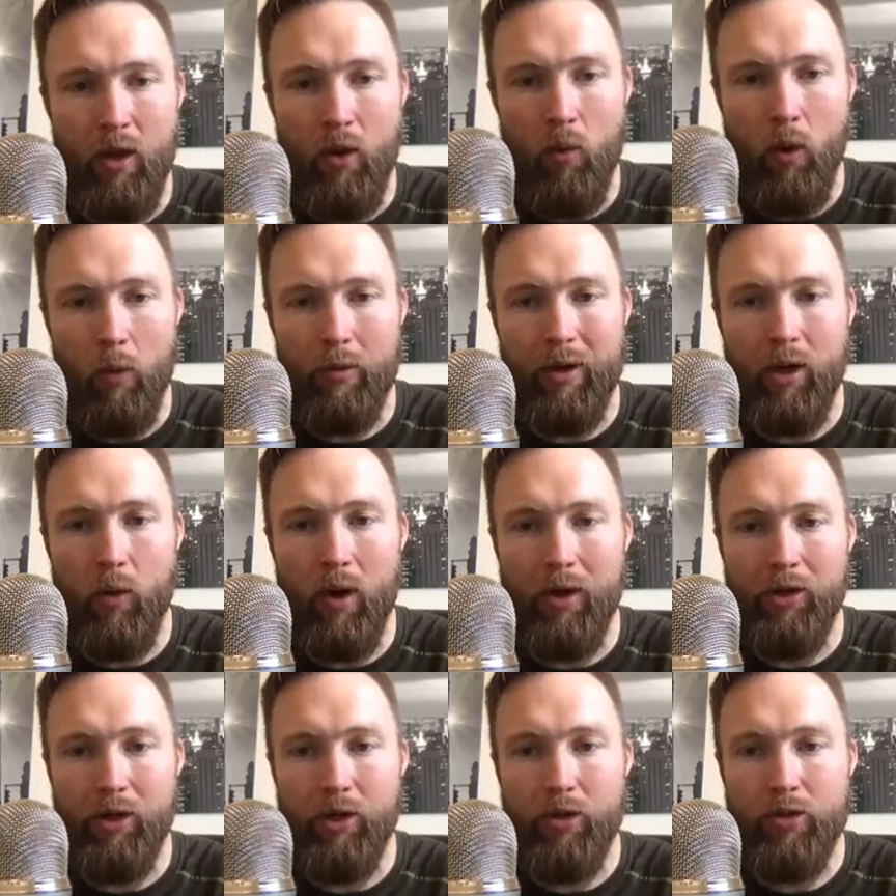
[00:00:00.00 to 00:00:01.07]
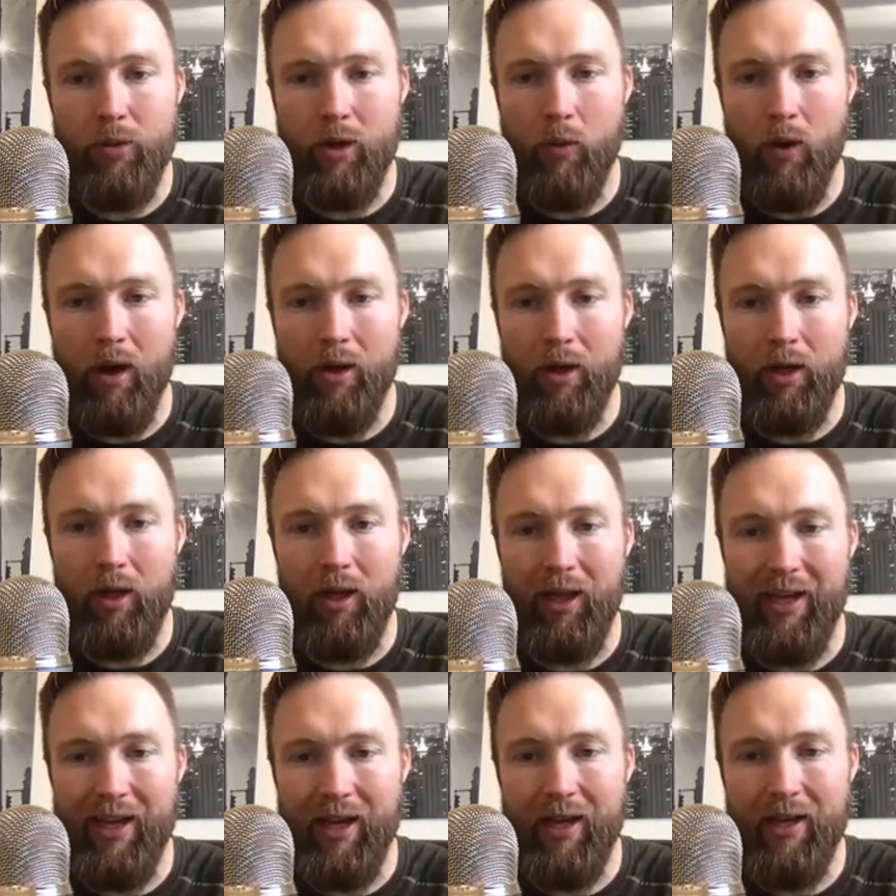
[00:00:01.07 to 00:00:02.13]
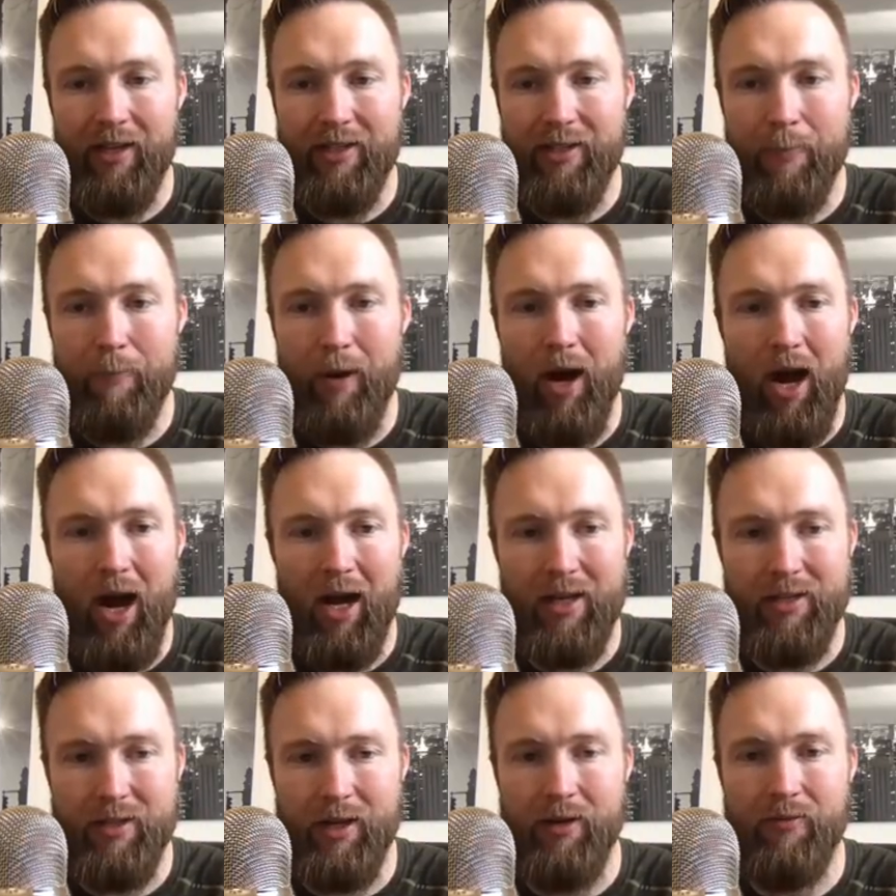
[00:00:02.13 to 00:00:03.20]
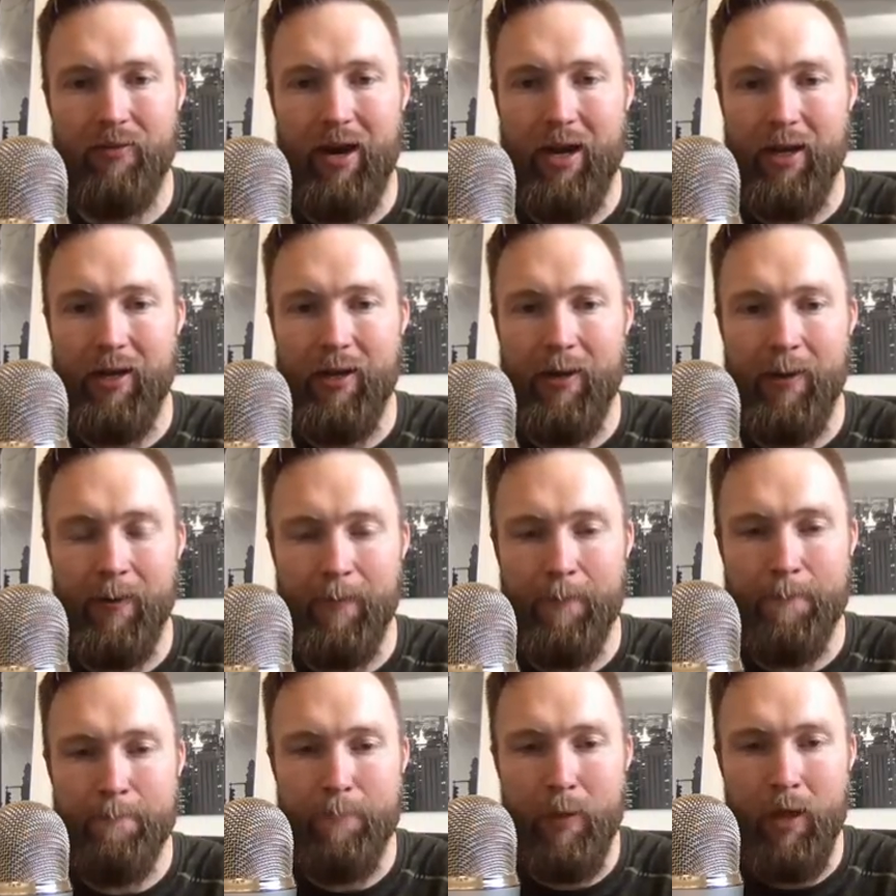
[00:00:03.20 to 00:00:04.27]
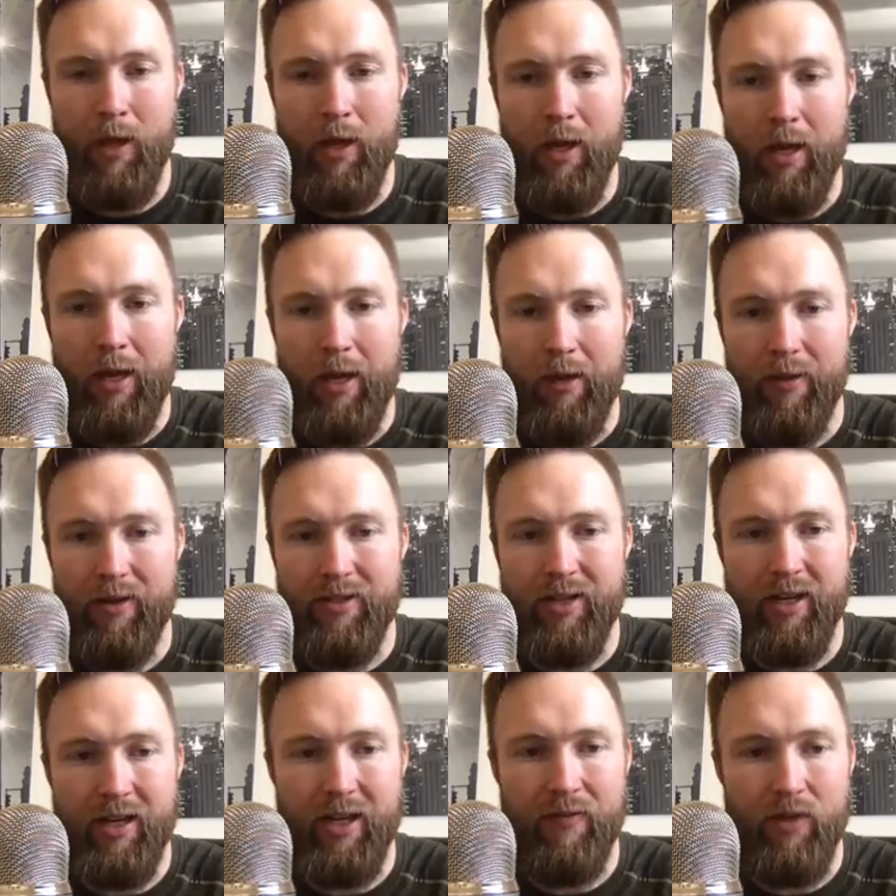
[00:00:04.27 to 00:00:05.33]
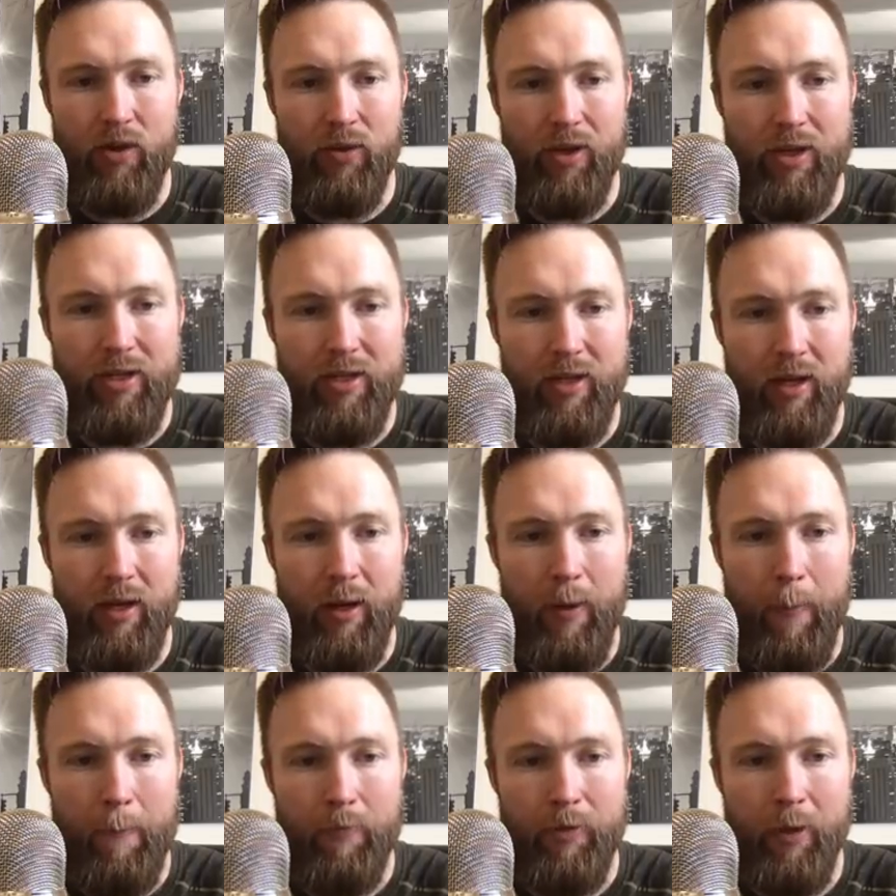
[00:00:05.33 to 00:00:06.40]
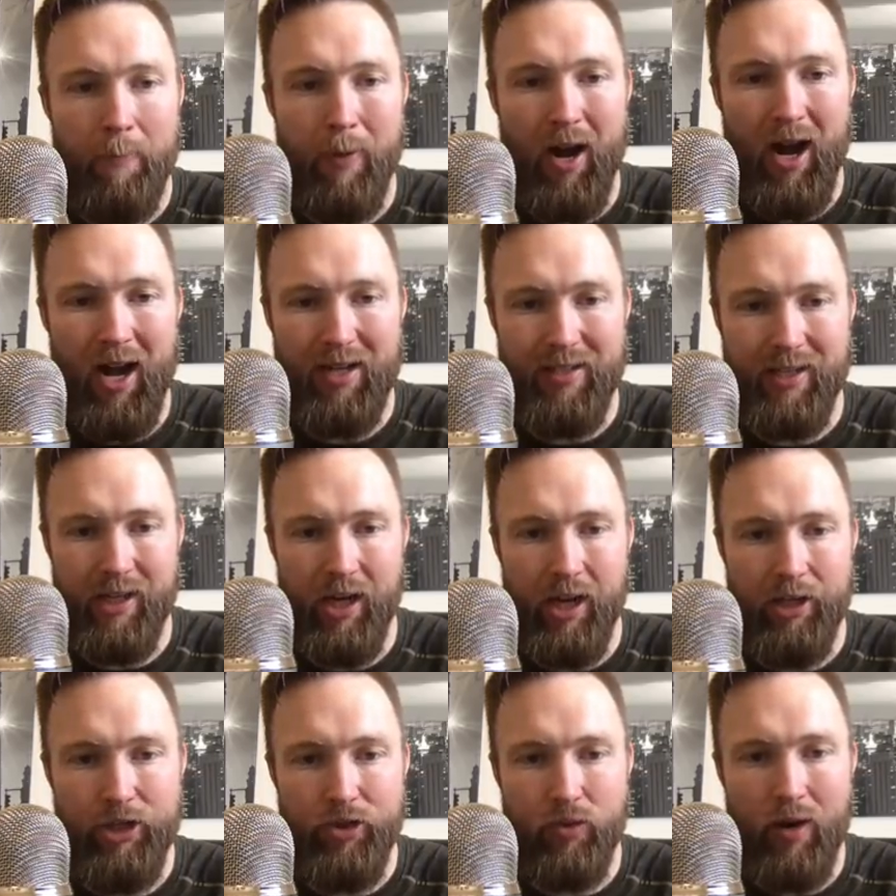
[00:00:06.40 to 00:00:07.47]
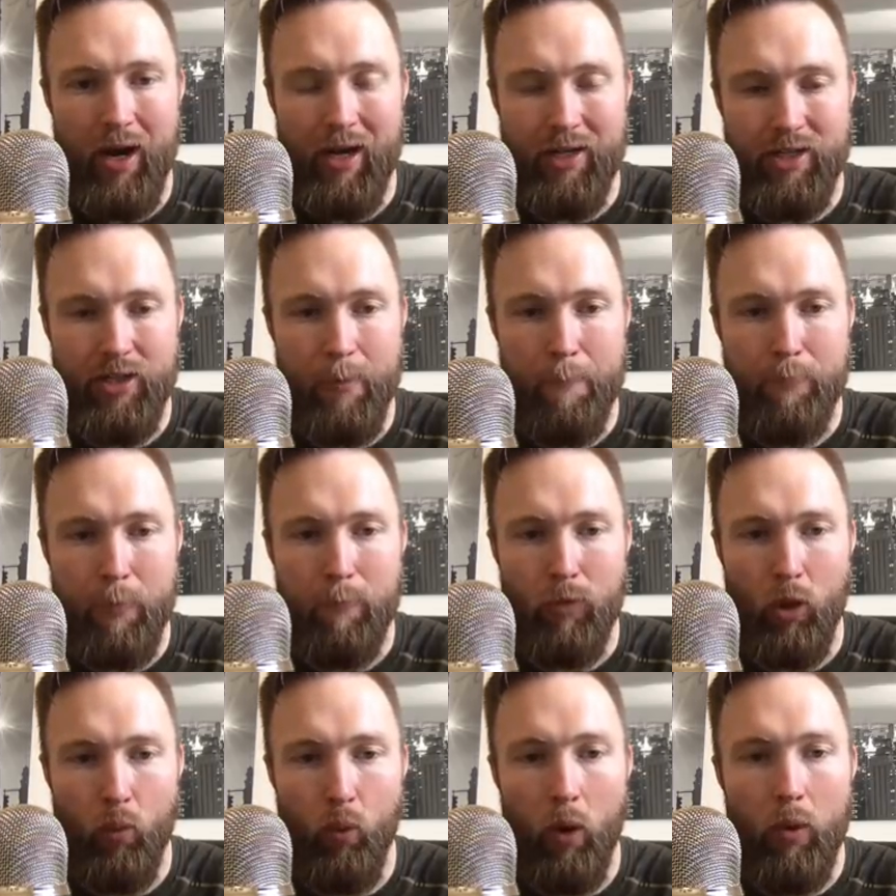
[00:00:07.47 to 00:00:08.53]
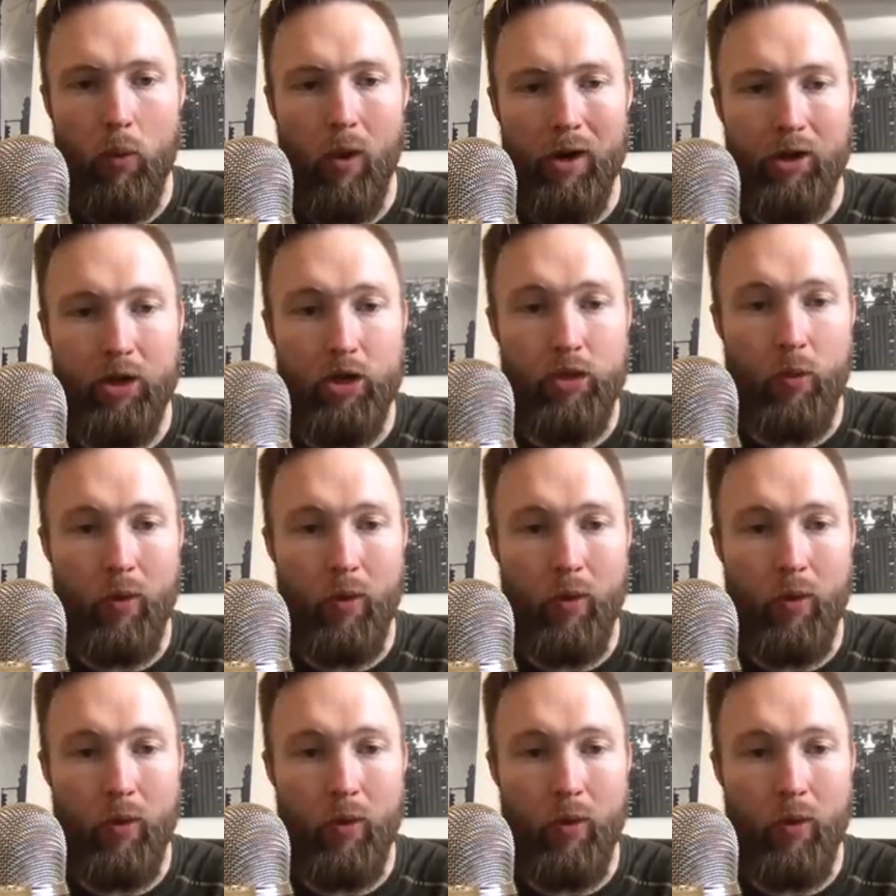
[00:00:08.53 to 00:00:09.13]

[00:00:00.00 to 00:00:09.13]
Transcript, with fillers: what we're going to want to do is we're going to want to click deposit right here. Then it's going to give you this deposit address. What we want to do is we